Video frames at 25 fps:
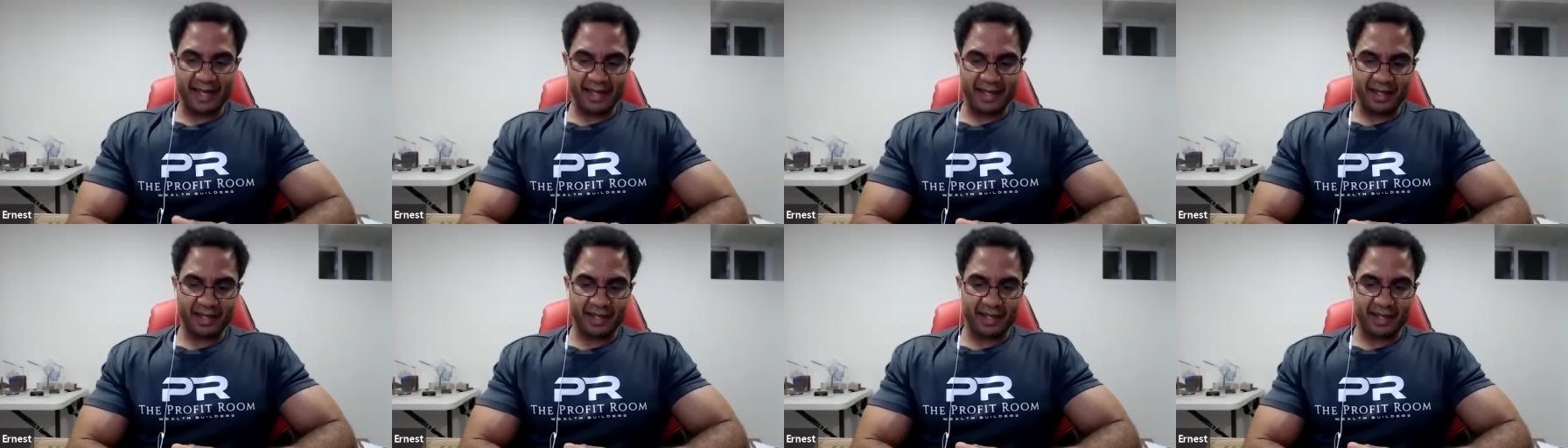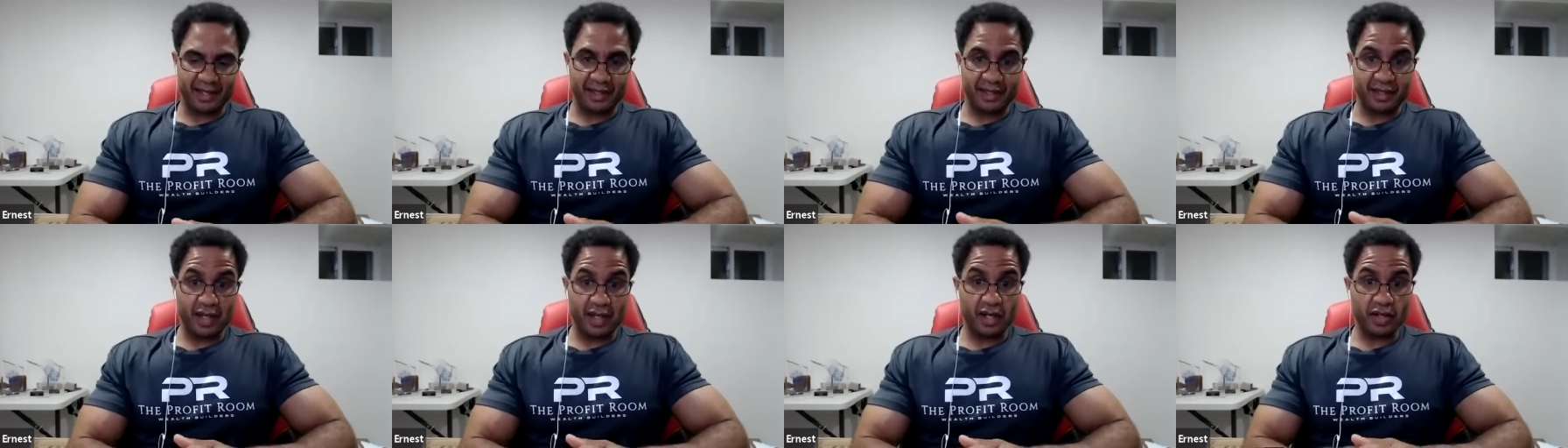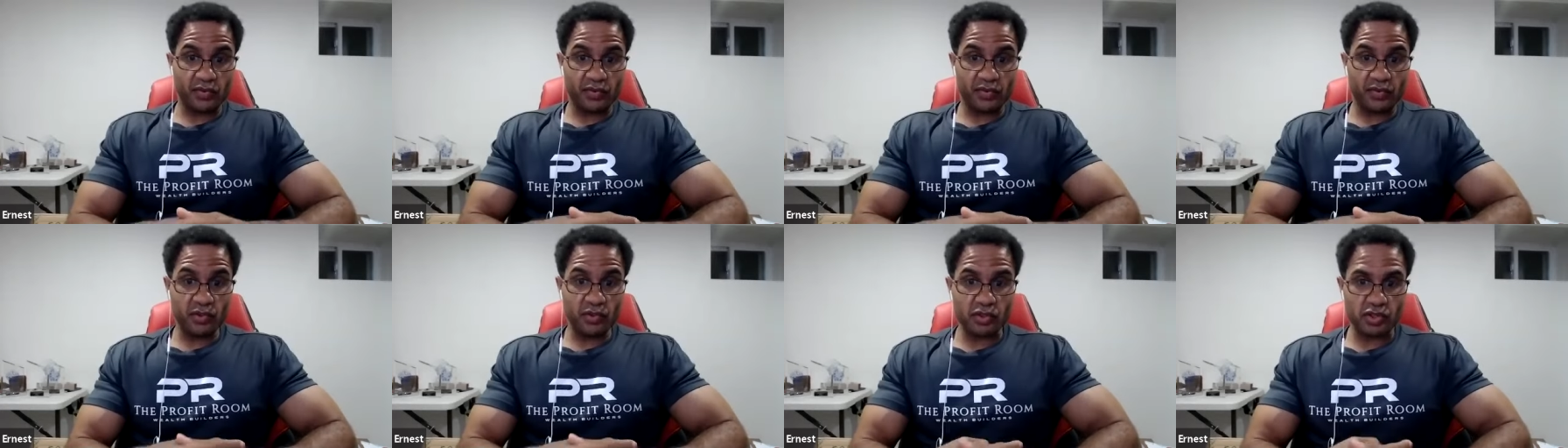a
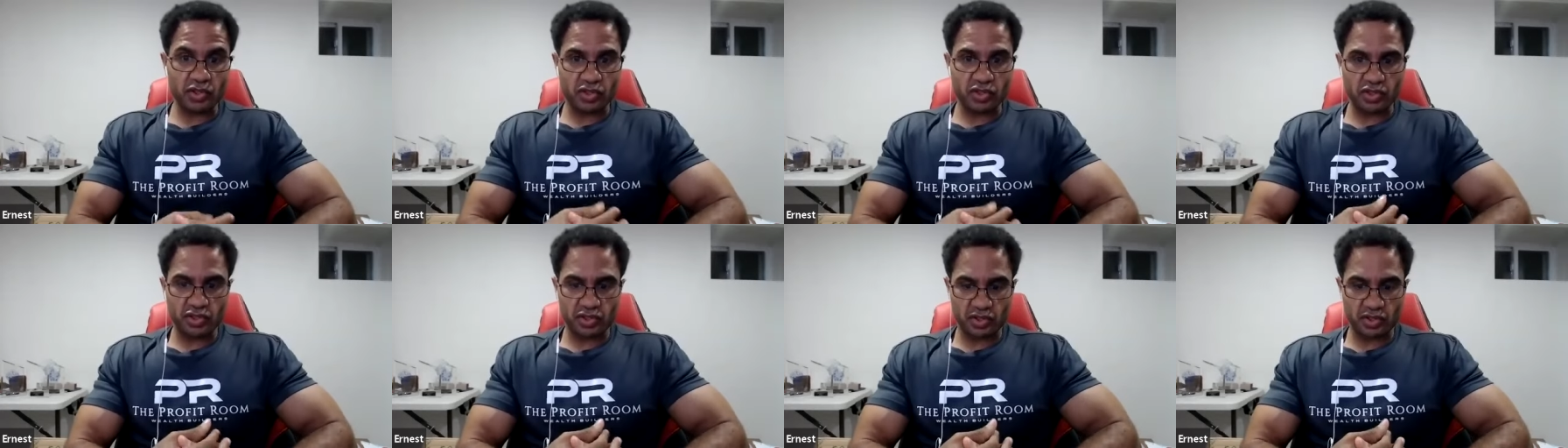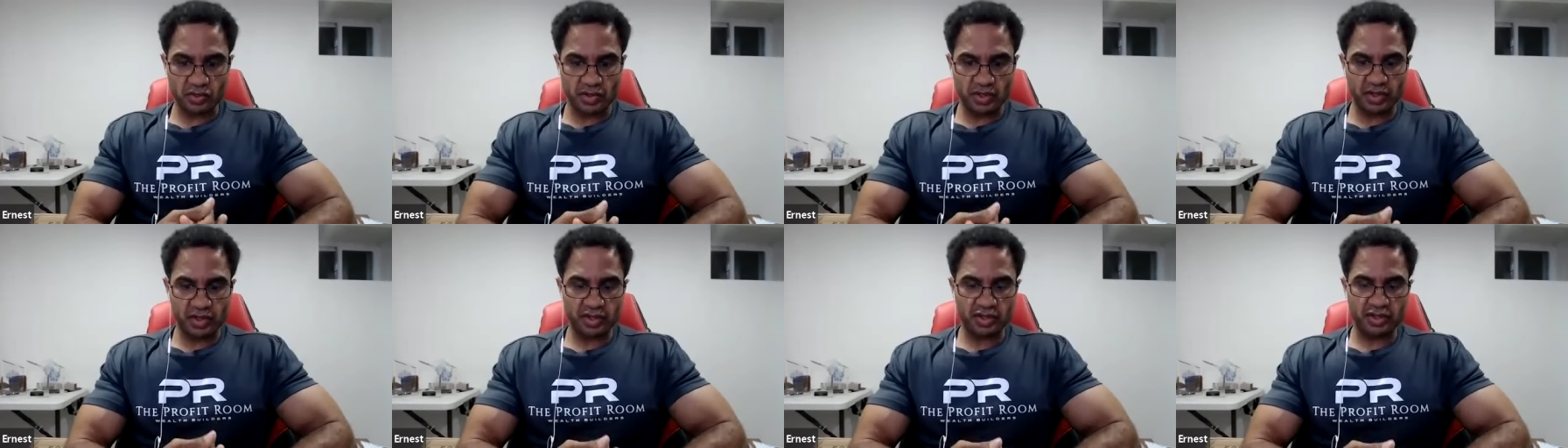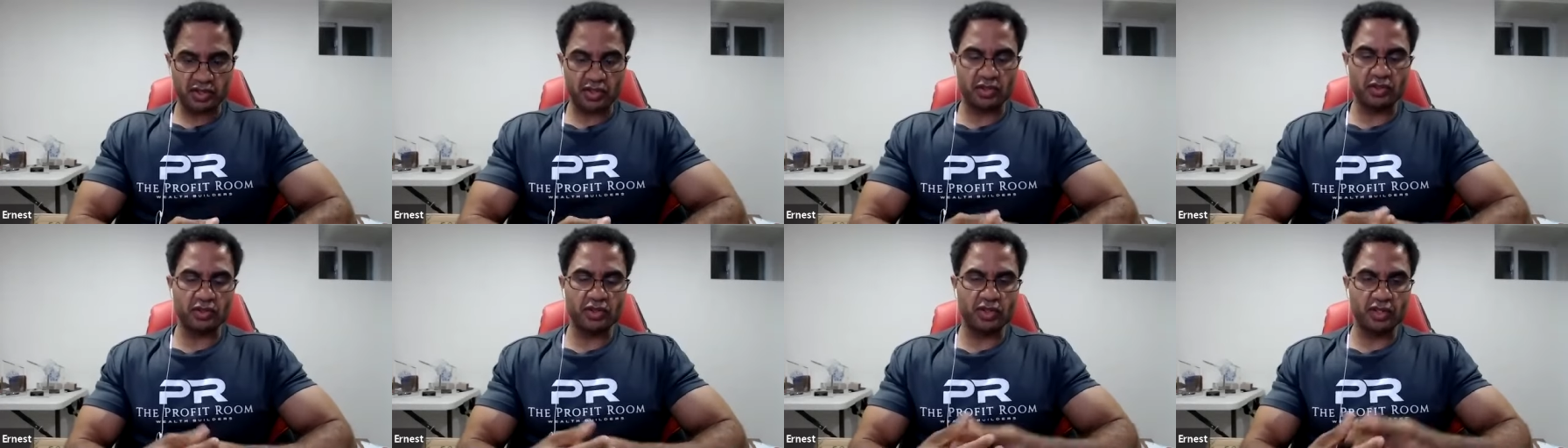future student.
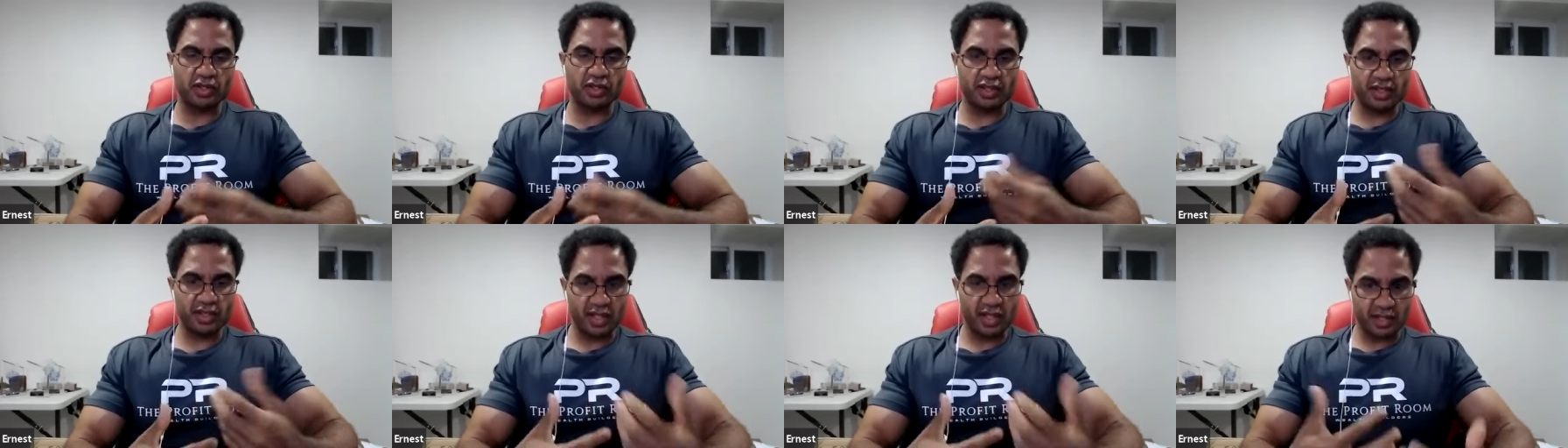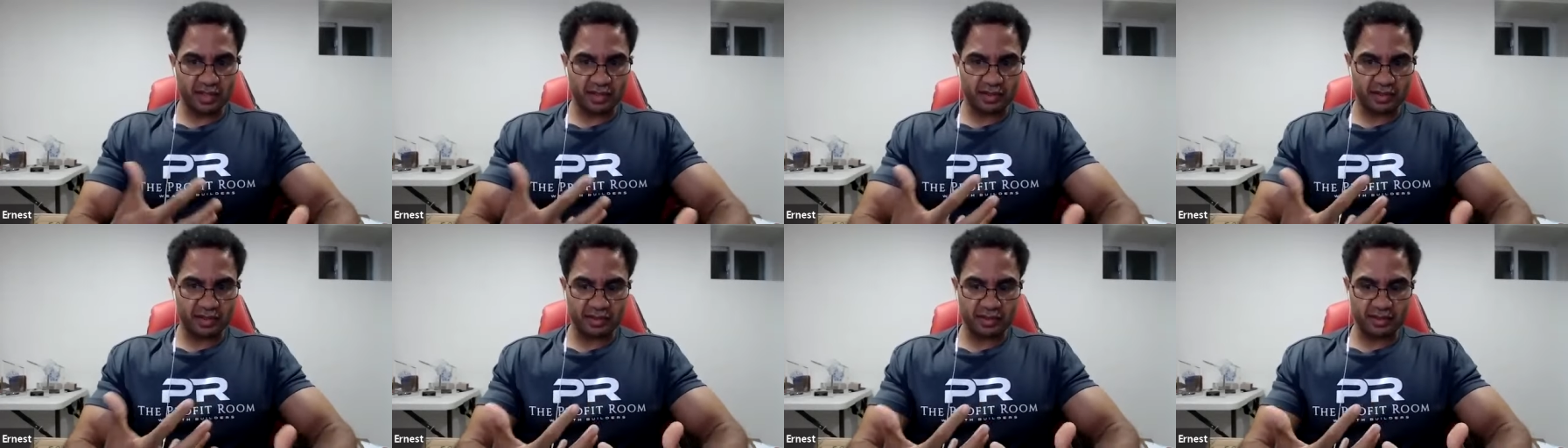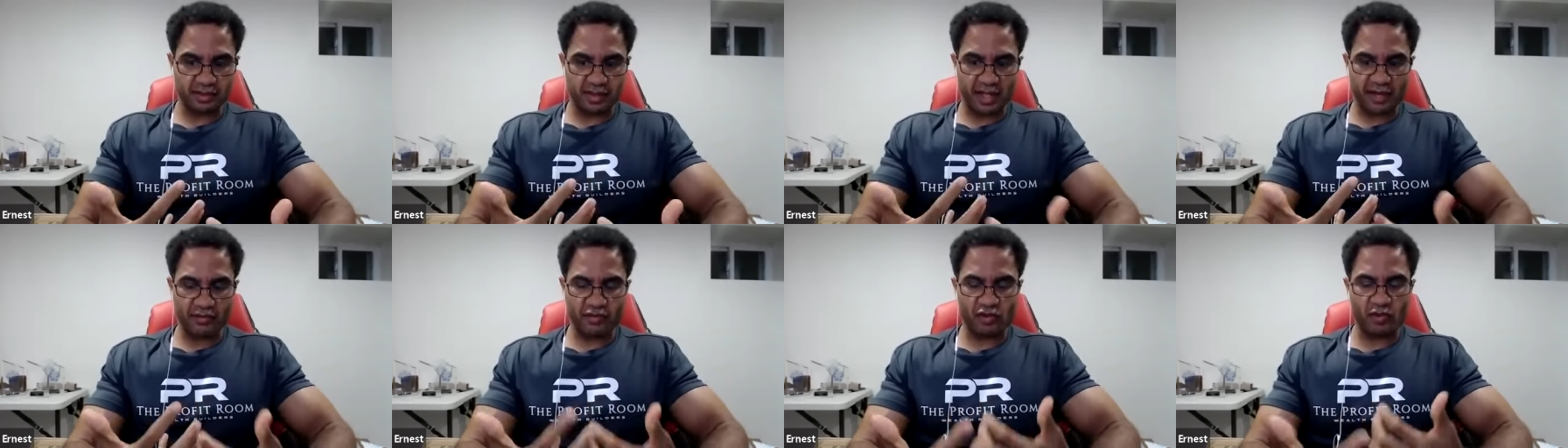So
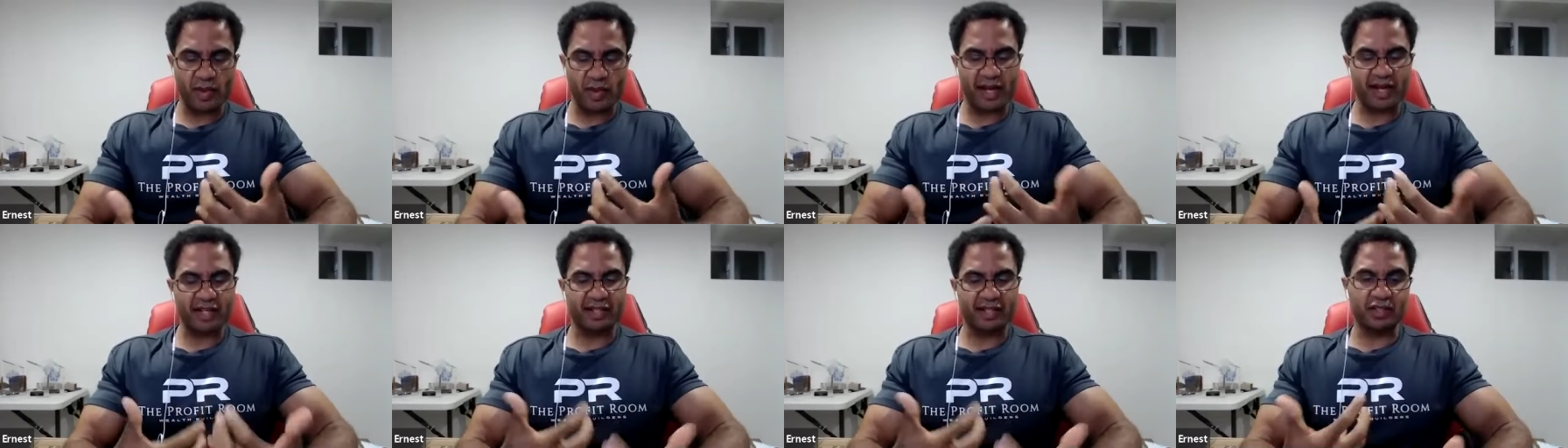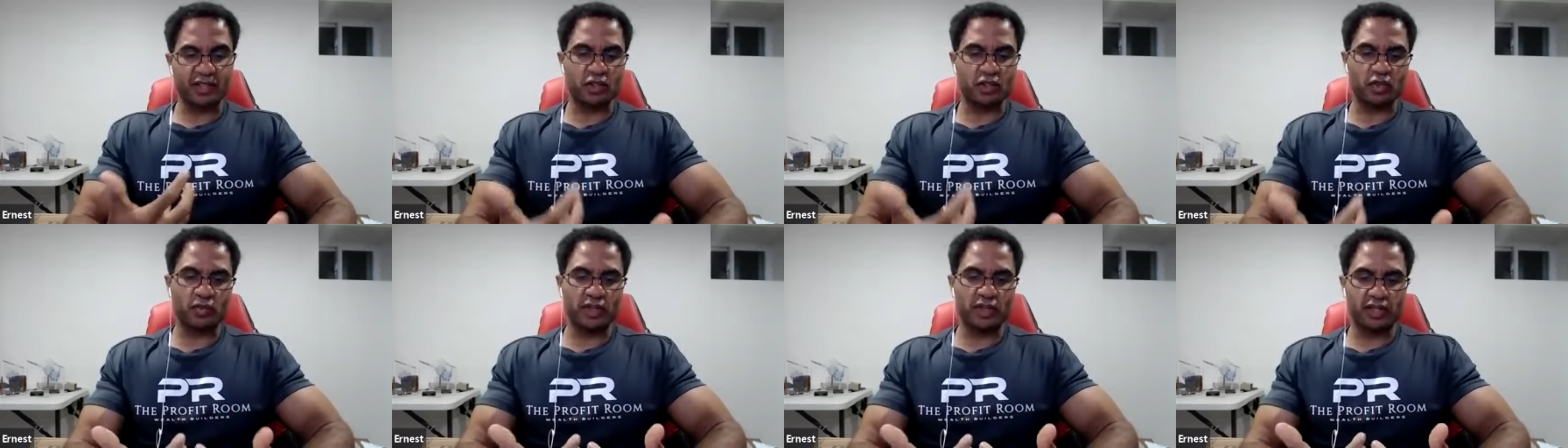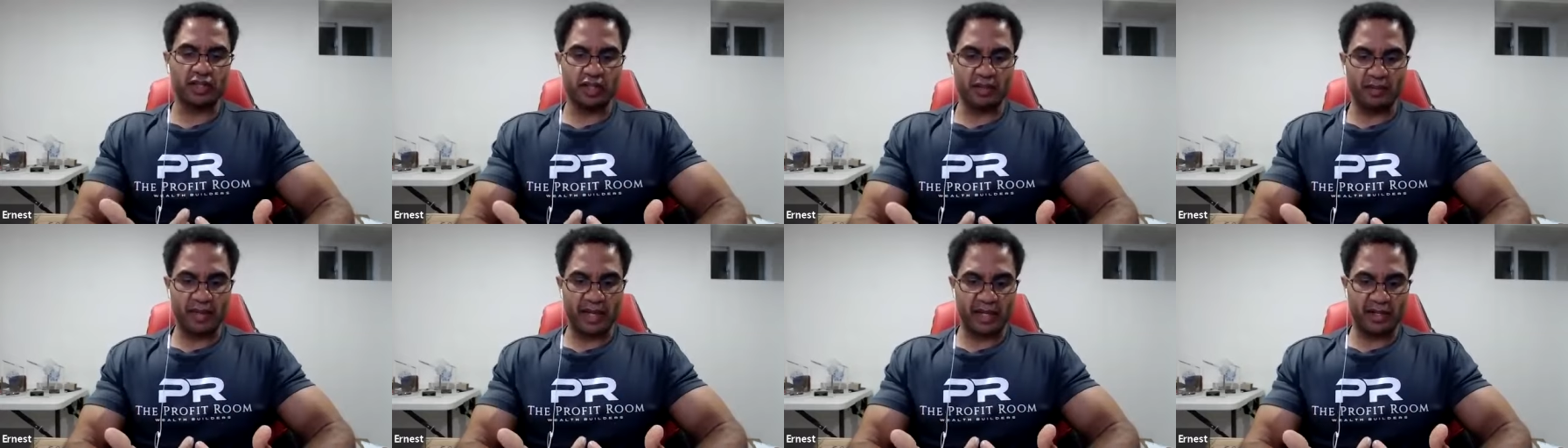tell everybody a little bit
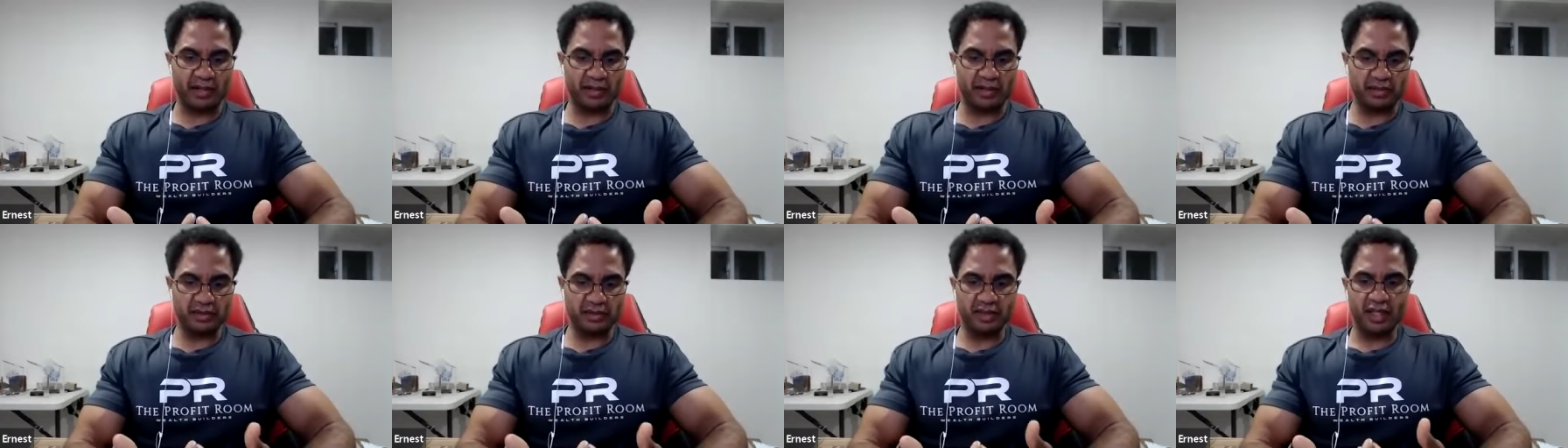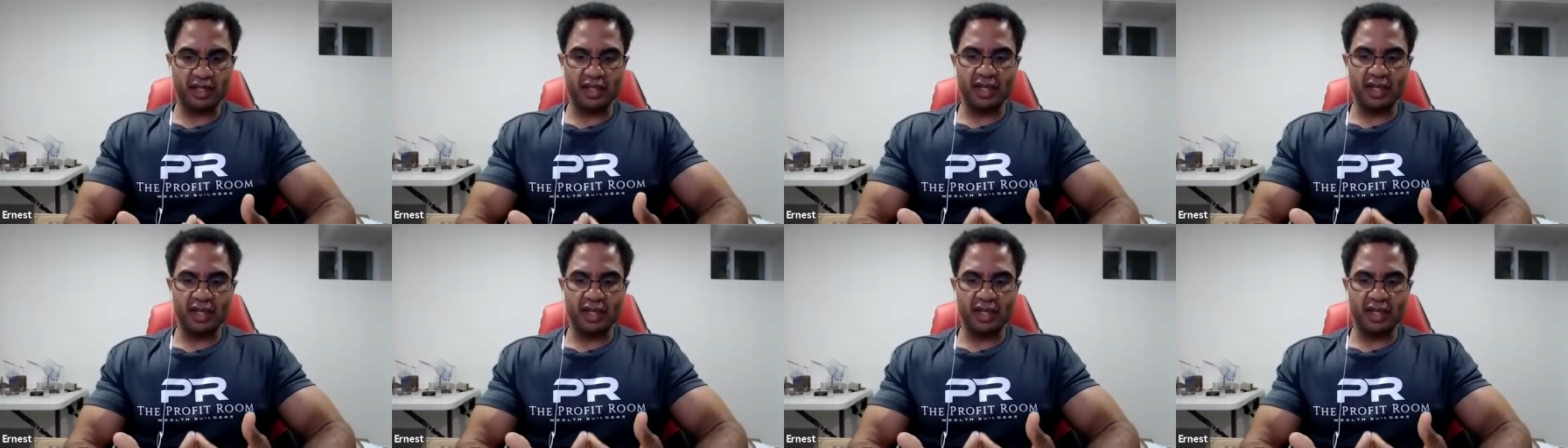about